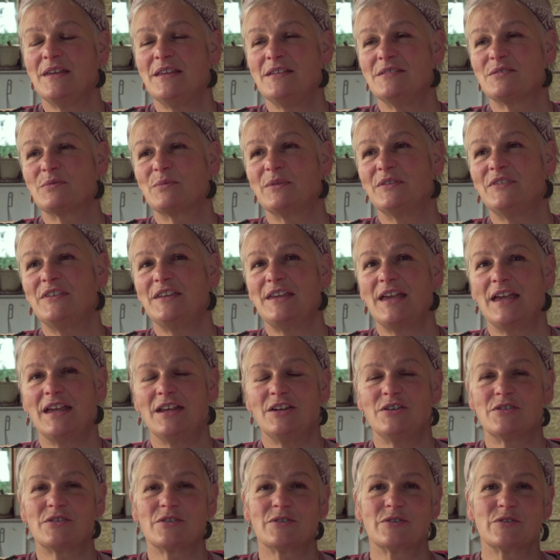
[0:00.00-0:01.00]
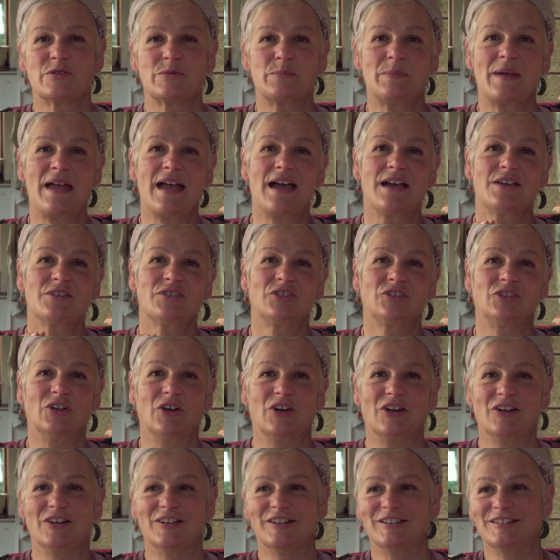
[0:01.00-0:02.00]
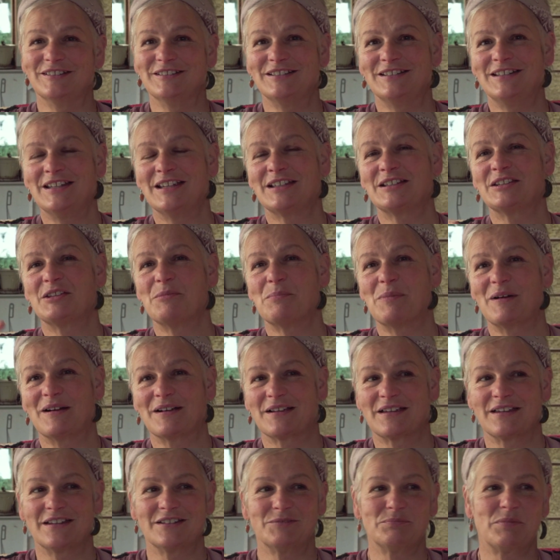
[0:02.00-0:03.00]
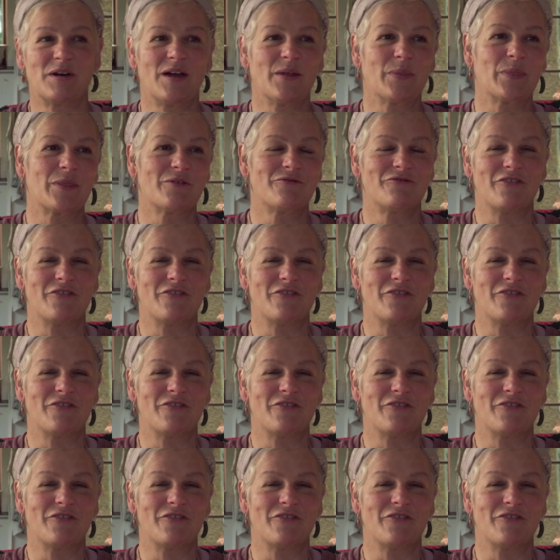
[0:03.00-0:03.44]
He's with the angels, passed on, kicked the bucket, bought the